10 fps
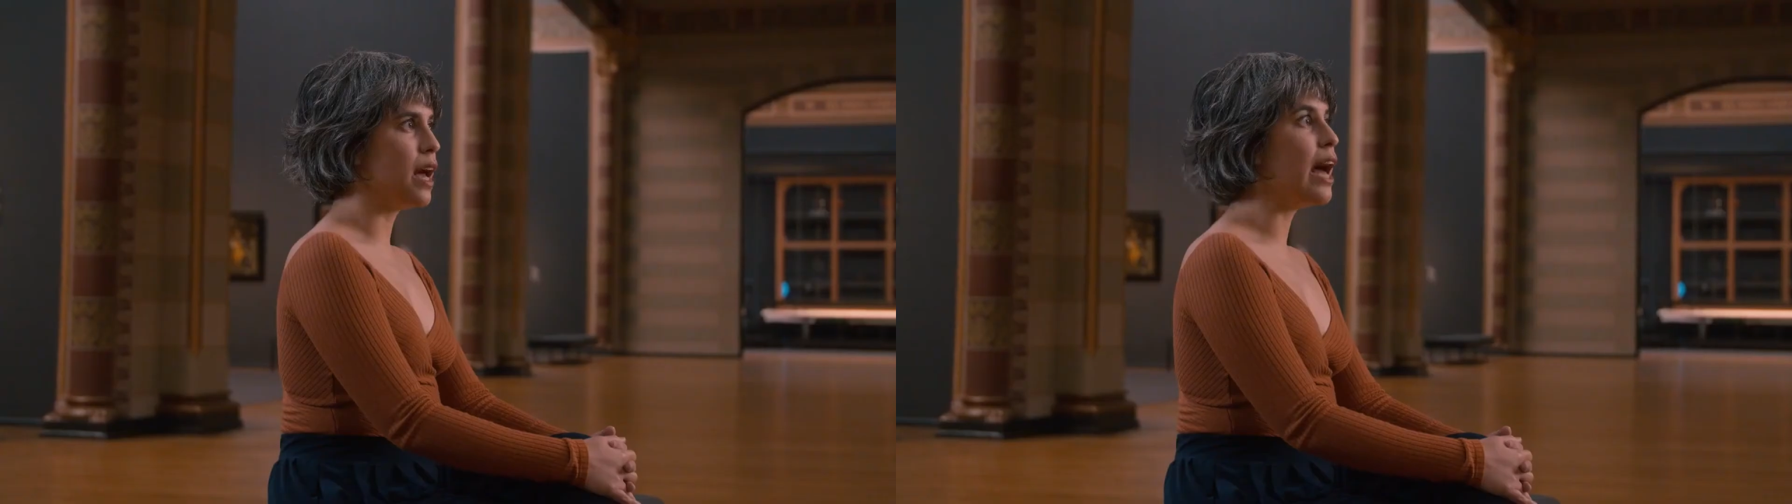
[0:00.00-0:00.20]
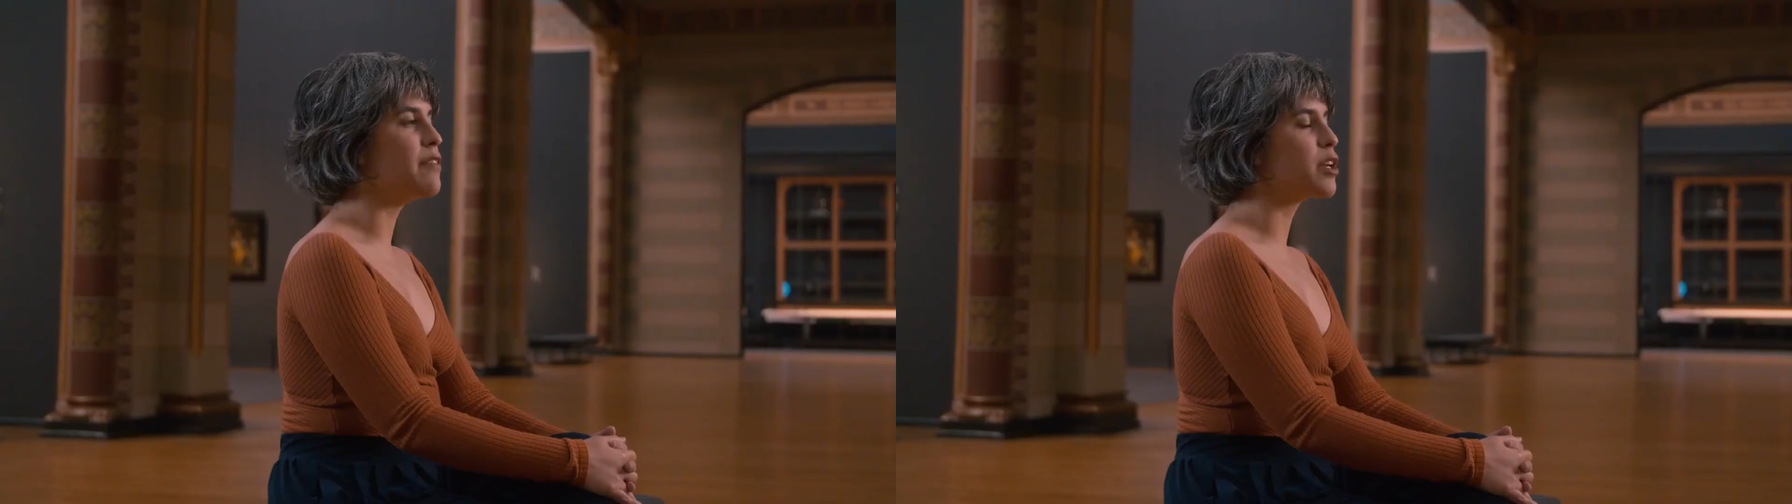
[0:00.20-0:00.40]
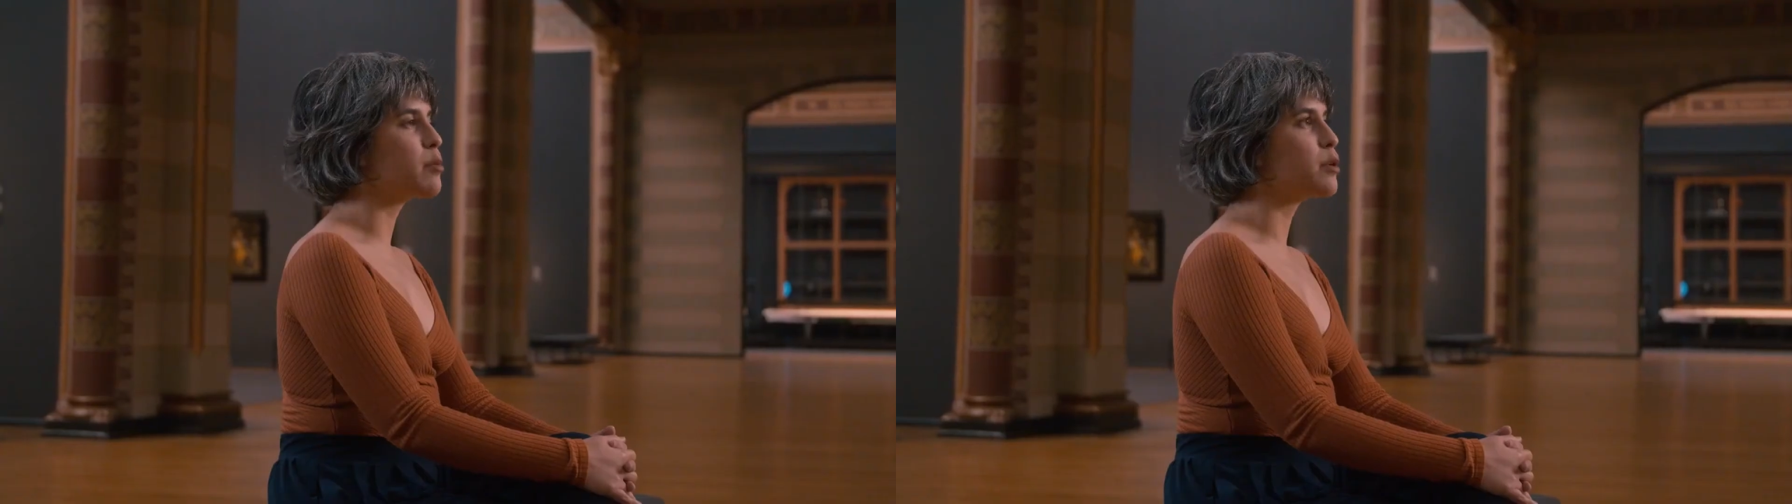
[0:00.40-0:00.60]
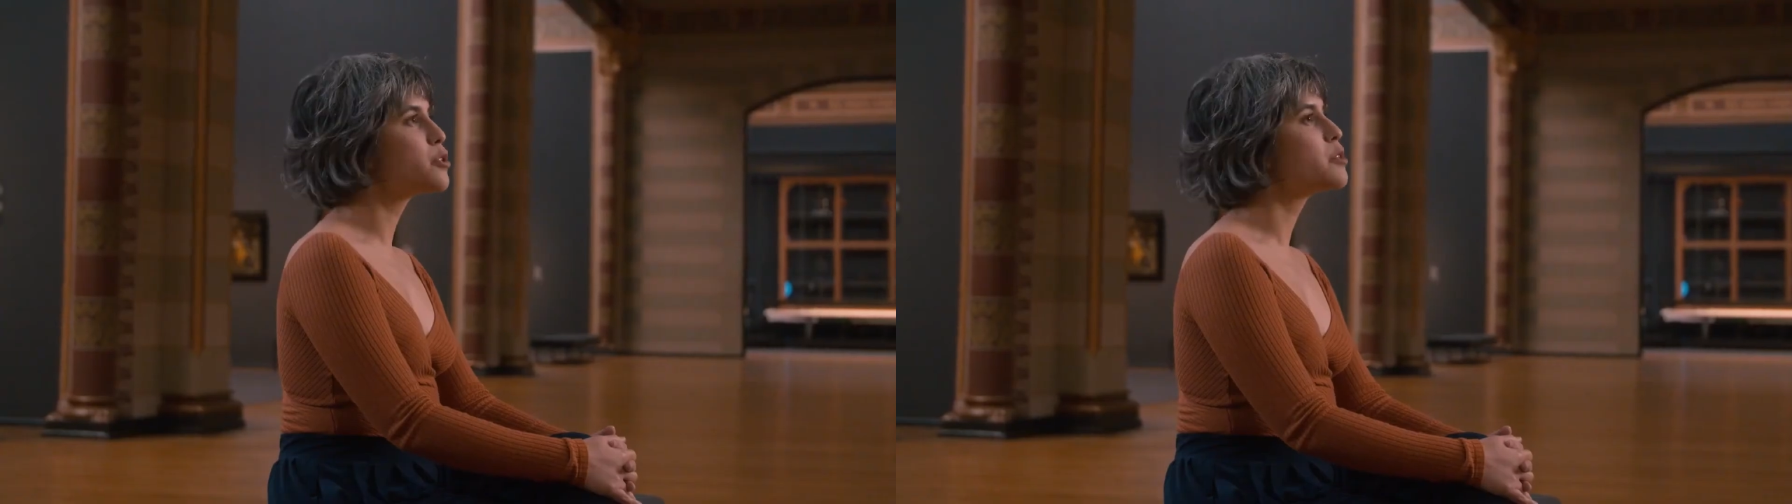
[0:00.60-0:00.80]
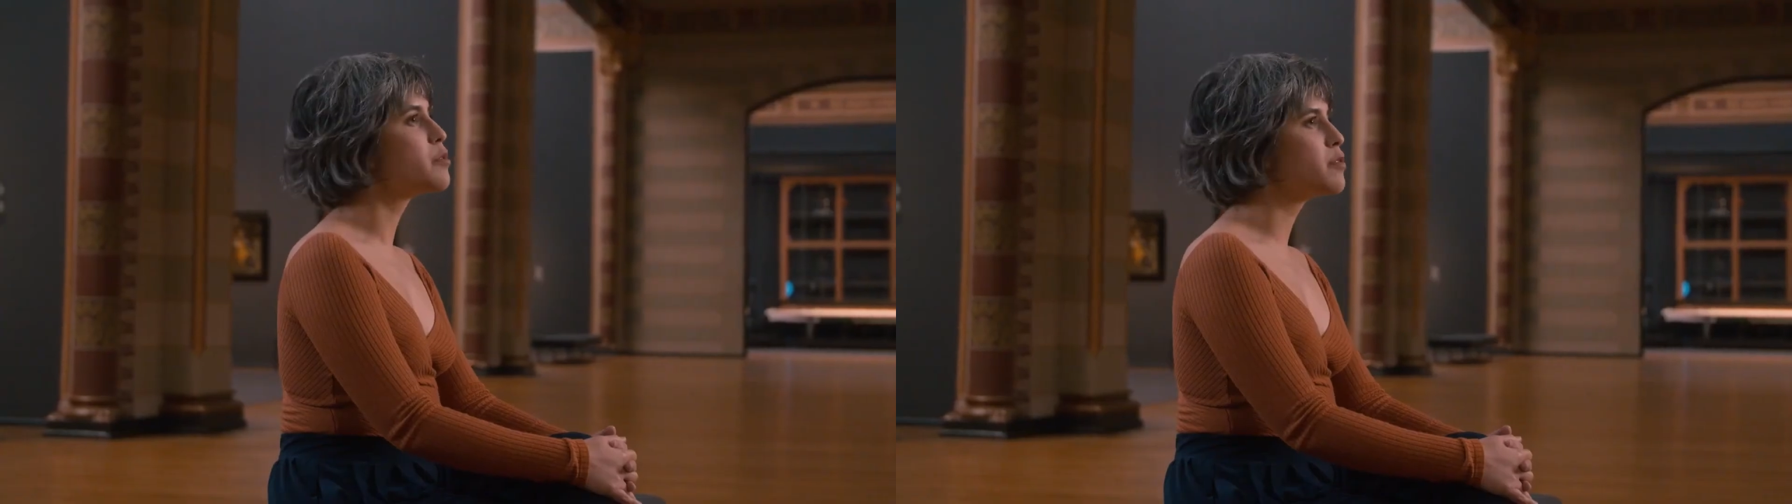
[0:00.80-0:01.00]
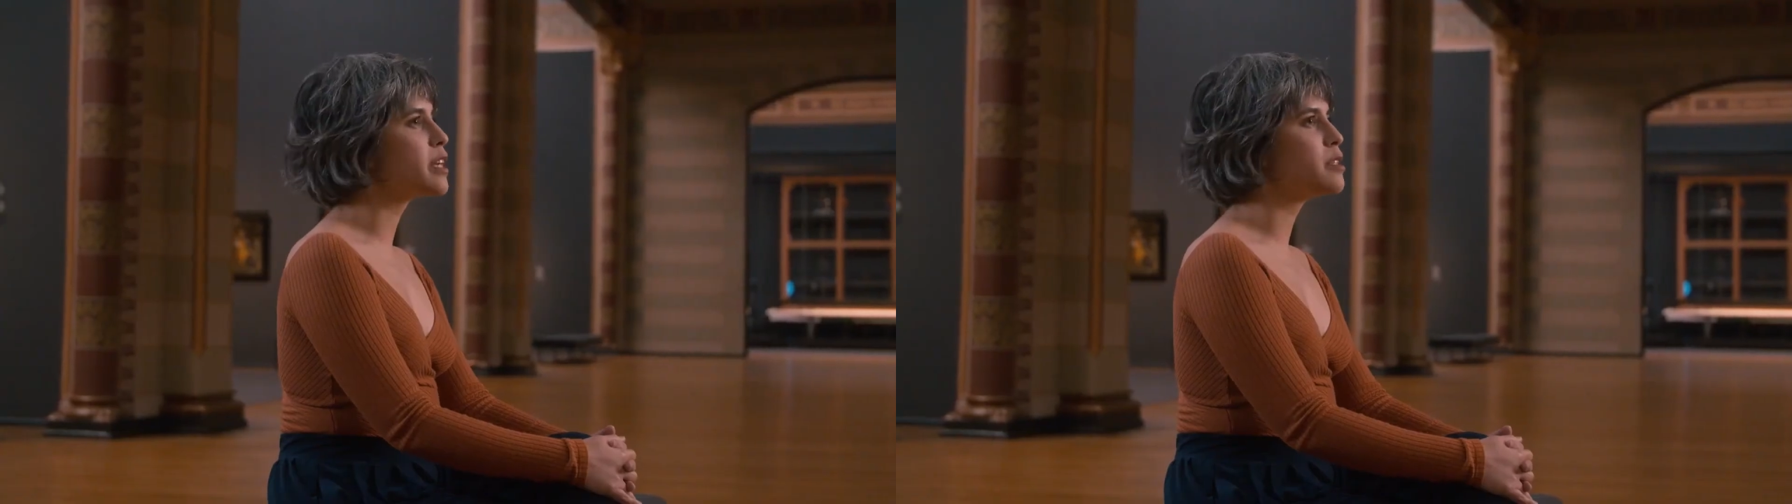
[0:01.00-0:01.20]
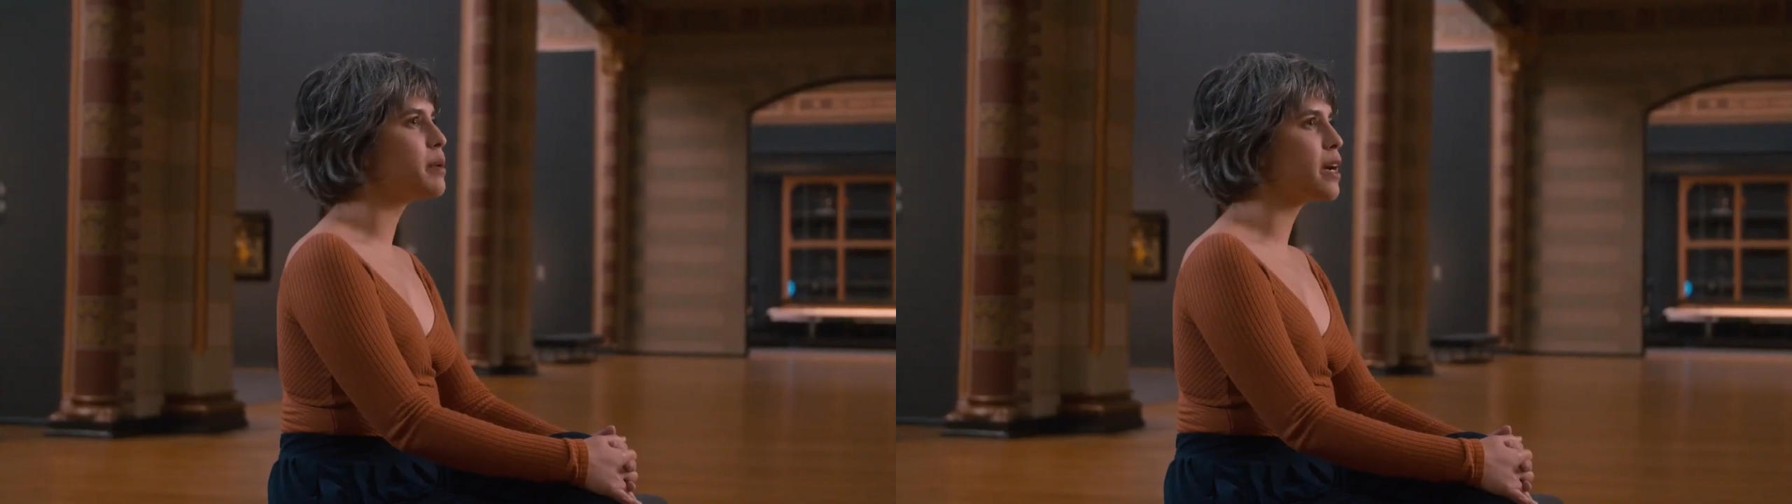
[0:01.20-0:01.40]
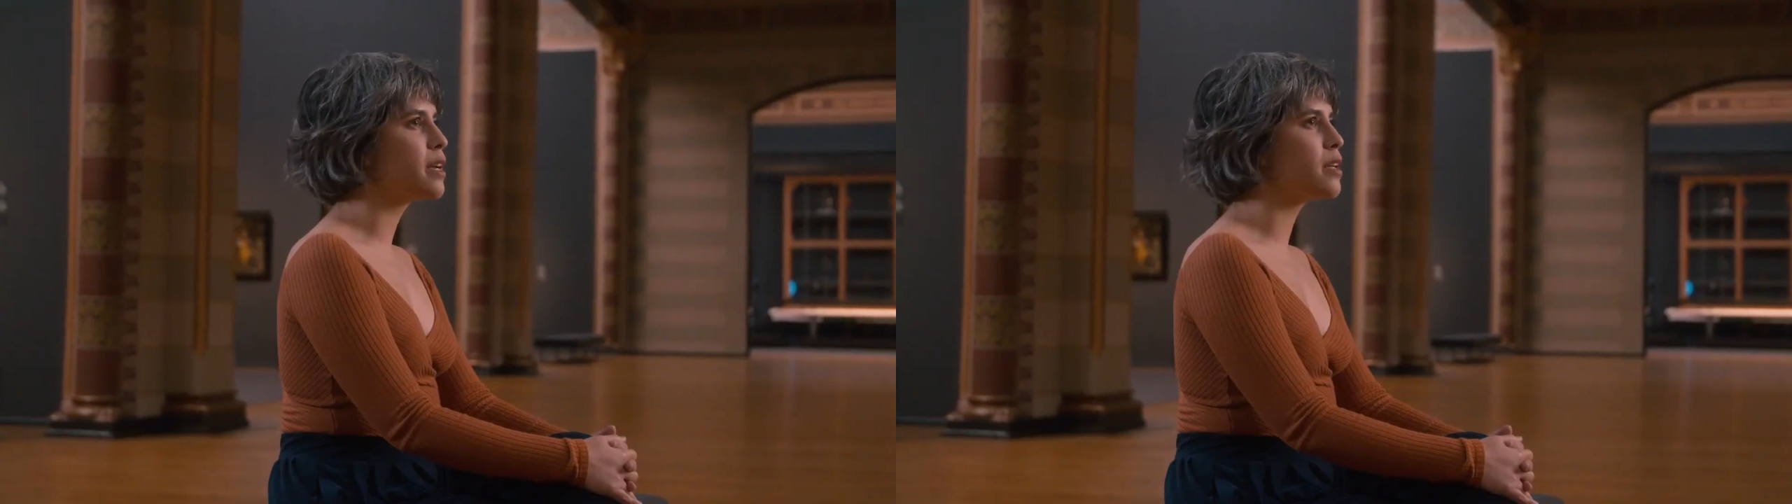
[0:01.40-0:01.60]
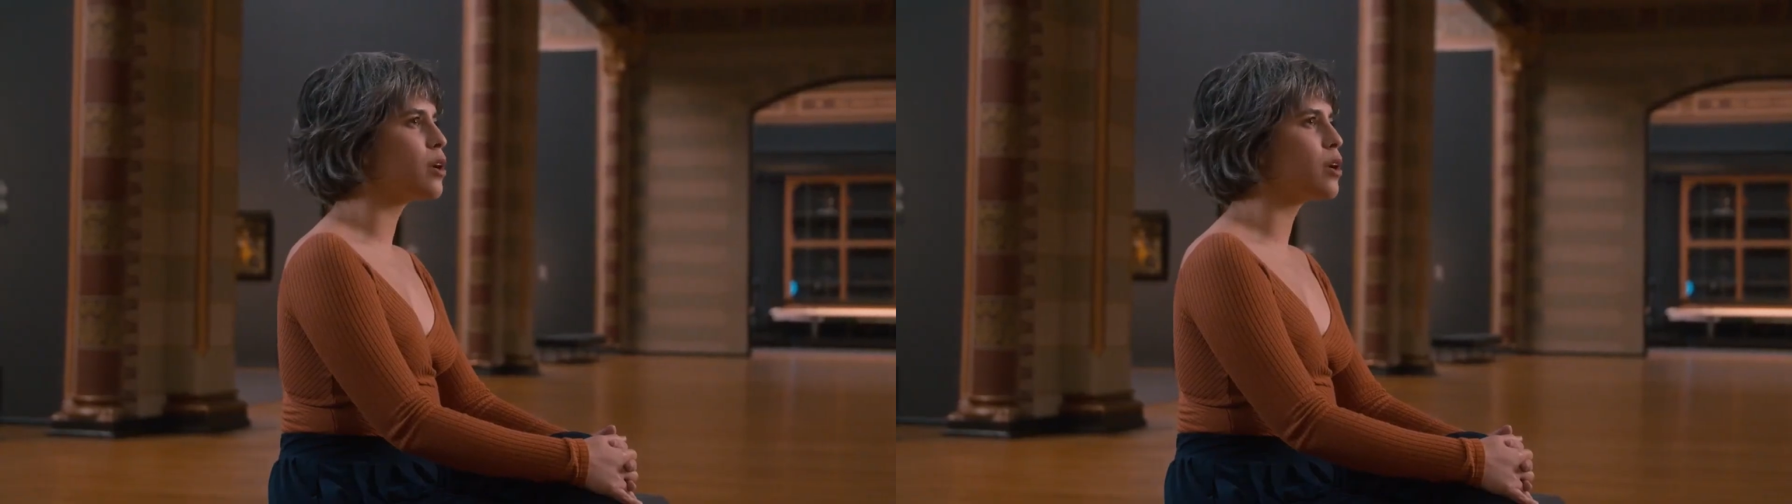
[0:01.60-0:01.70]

having emotions reflected back